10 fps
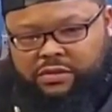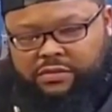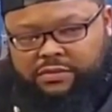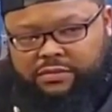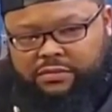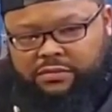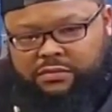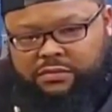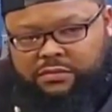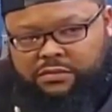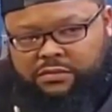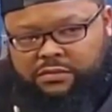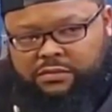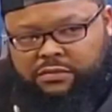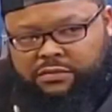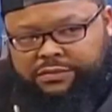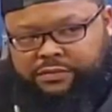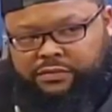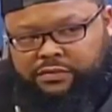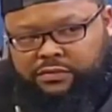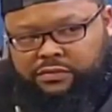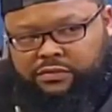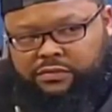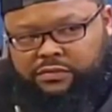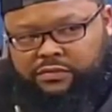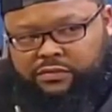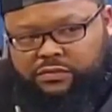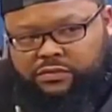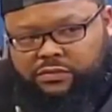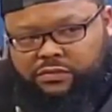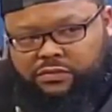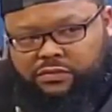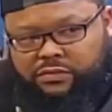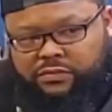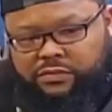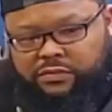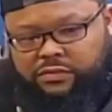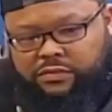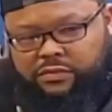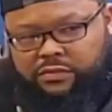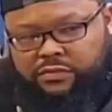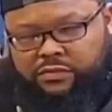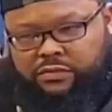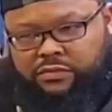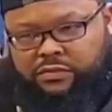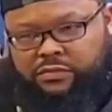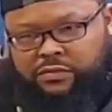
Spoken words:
[no speech]